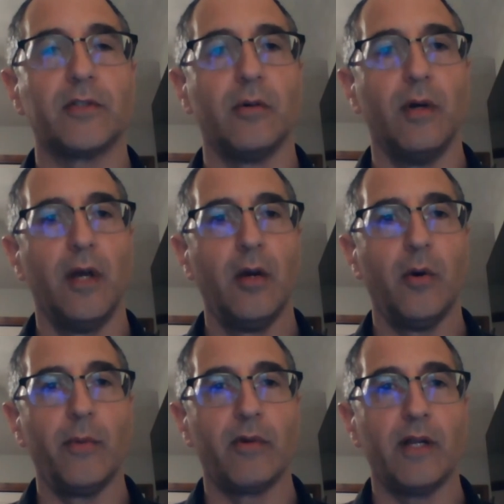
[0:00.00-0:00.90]
So
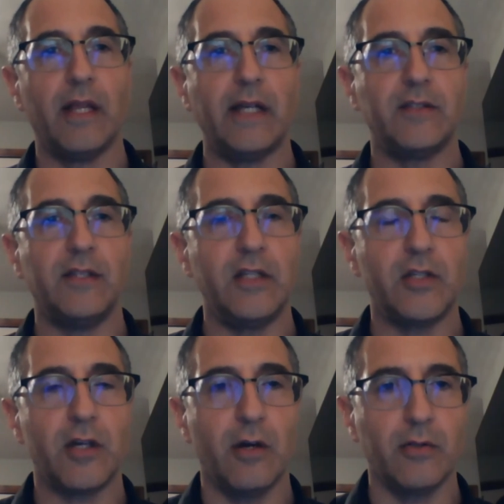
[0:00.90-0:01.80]
when we realized the
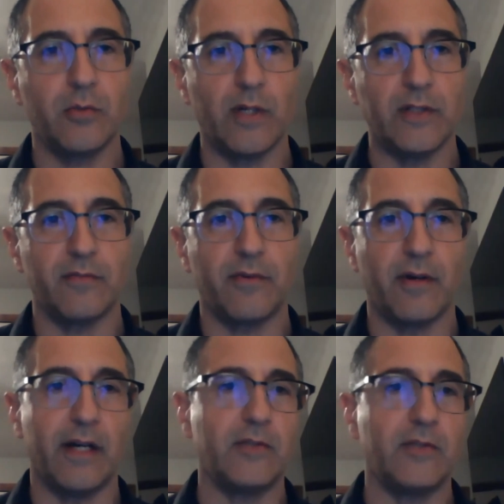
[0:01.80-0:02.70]
East Coast wasn't
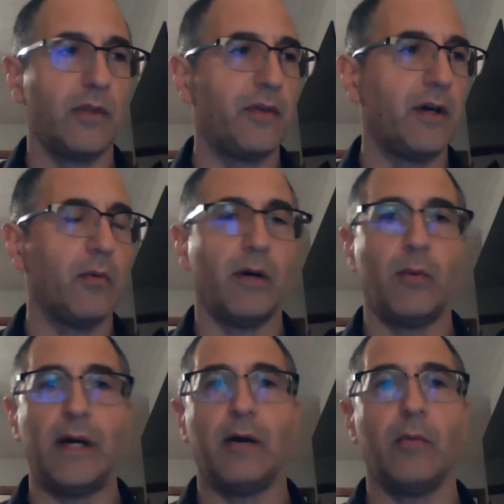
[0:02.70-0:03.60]
for us, we thought,
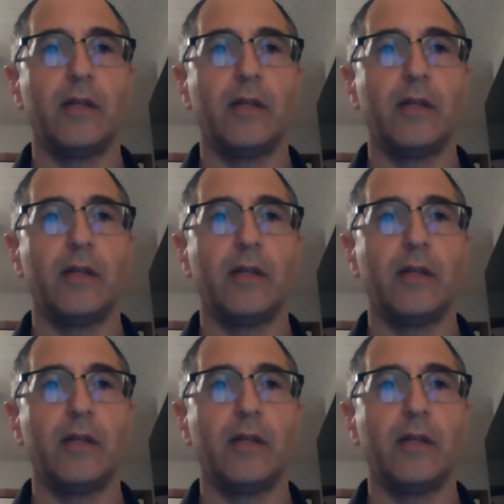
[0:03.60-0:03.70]
well, wow,